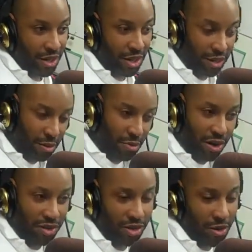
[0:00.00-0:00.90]
get the
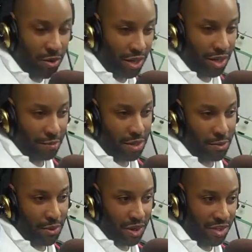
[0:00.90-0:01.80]
buzz going, get
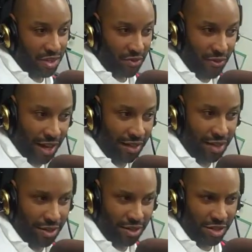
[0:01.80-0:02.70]
people into the fact
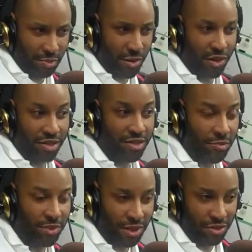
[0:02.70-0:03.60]
that this is part of
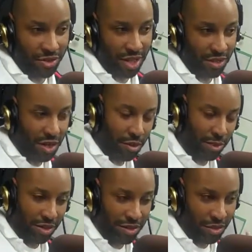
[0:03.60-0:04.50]
something else that's
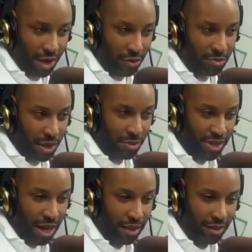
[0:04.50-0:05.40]
coming. So that was my
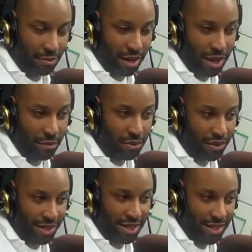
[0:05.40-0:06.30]
mentality behind
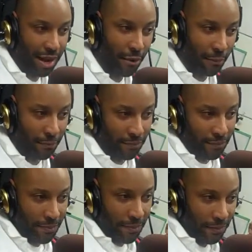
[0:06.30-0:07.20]
putting this out.
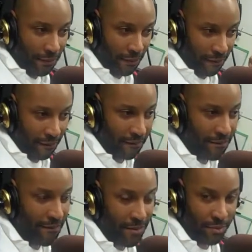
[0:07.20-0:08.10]
And this
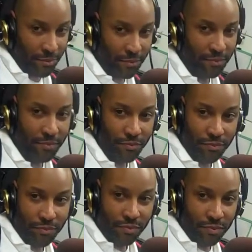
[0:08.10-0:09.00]
is all about the
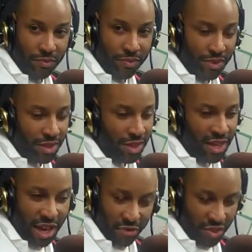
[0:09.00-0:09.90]
sneakers.
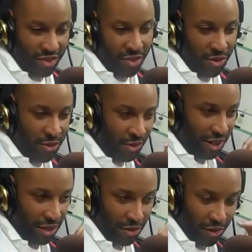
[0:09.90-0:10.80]
Every song on
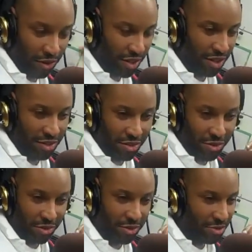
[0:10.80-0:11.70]
here, all 10
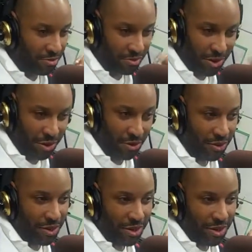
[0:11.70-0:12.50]
songs, you know,